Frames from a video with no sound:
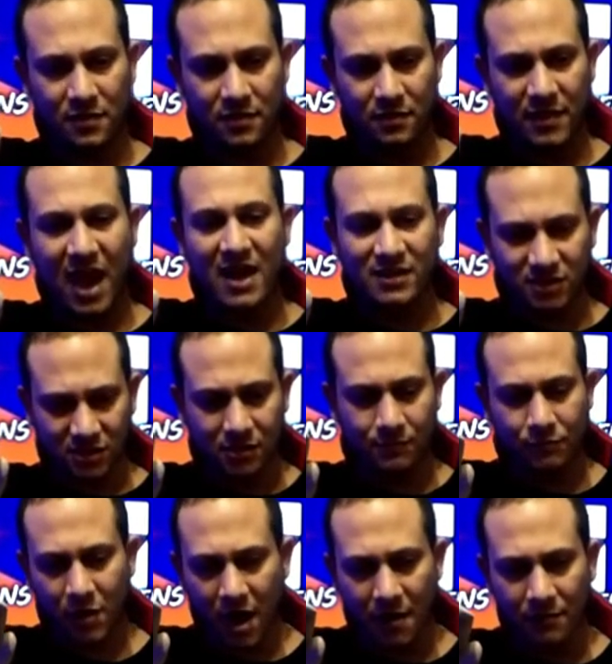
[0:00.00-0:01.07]
That's the
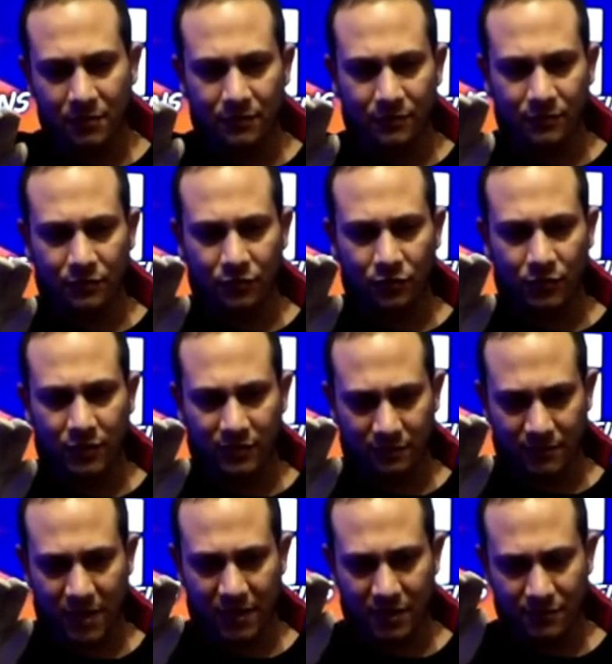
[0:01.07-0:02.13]
problem with
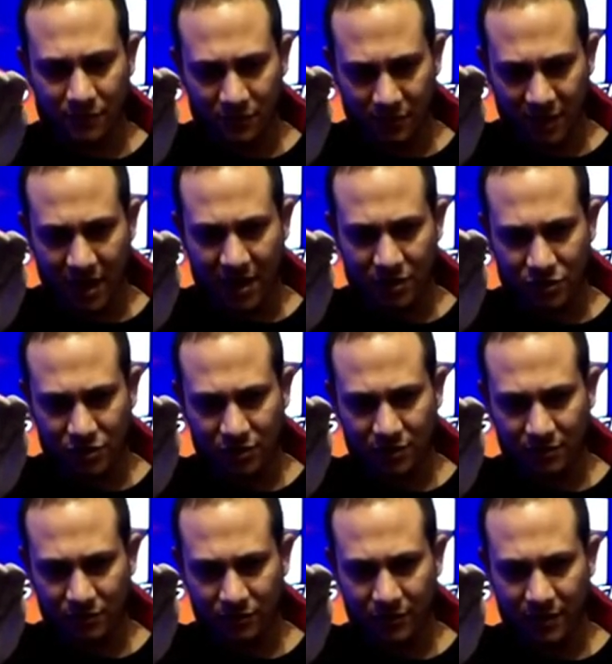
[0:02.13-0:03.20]
my communication
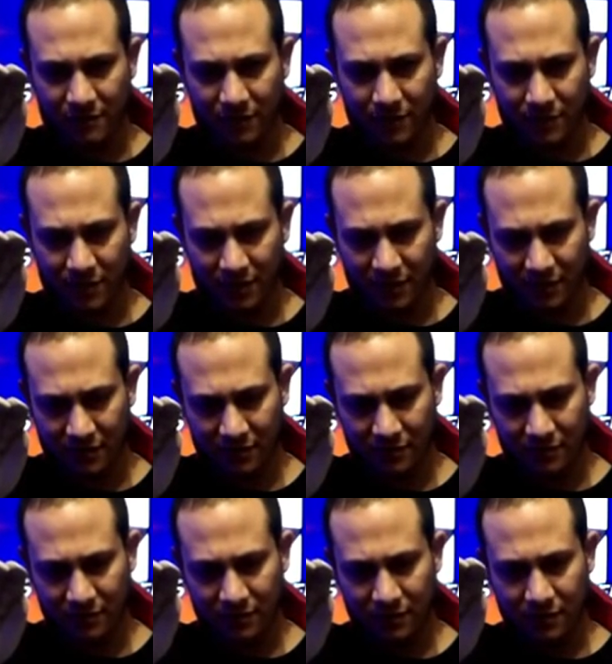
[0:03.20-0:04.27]
with everybody.
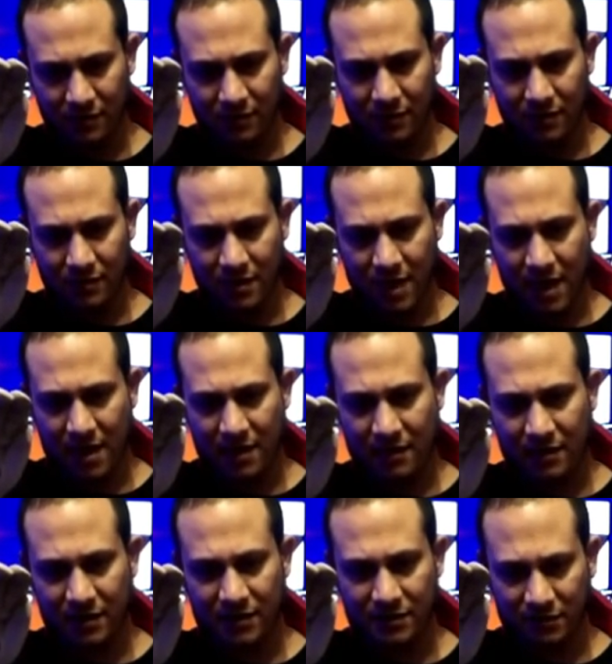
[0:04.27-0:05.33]

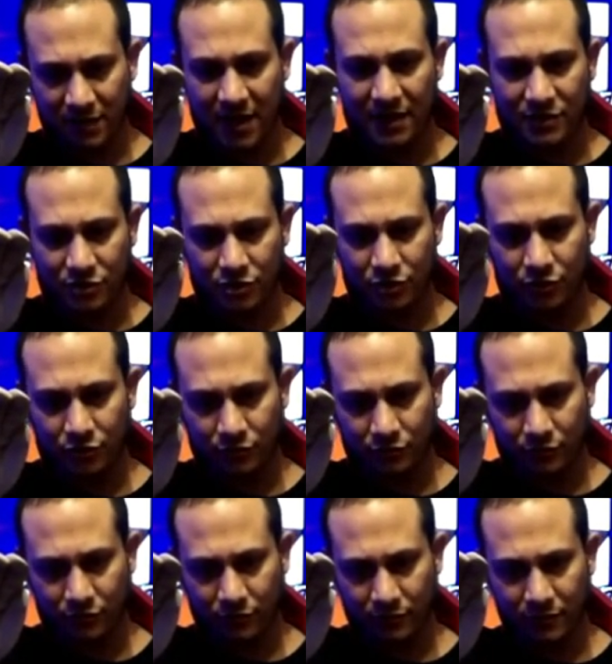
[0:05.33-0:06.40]
And it's led
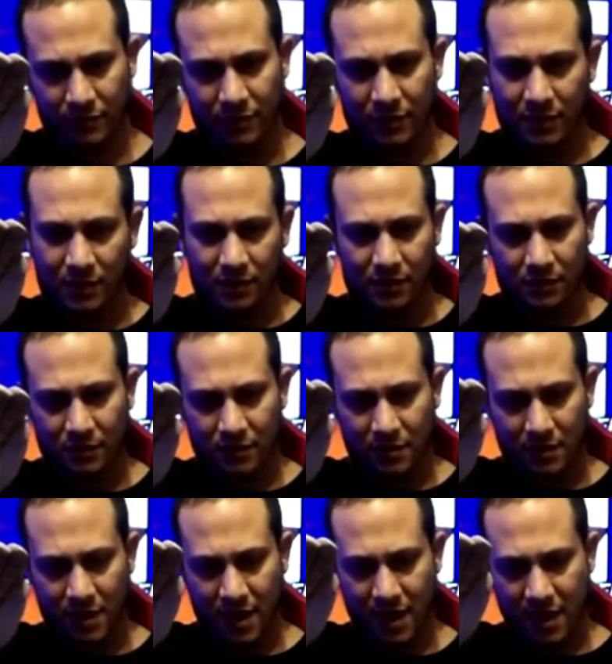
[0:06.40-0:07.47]
to
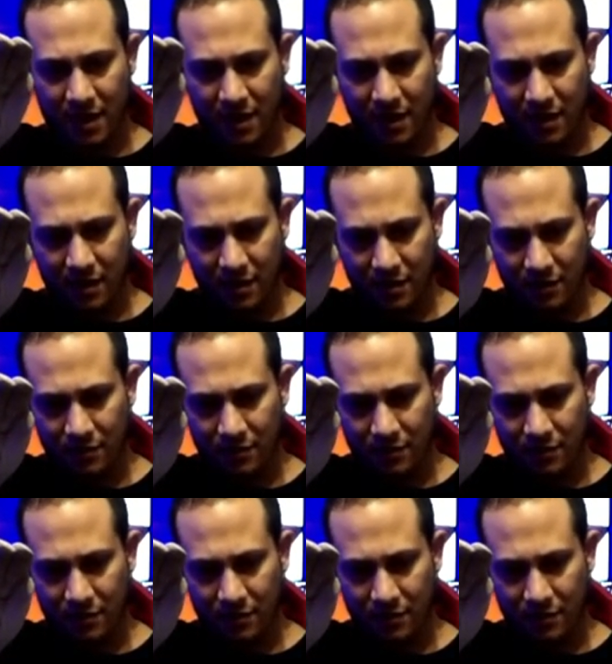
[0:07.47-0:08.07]
a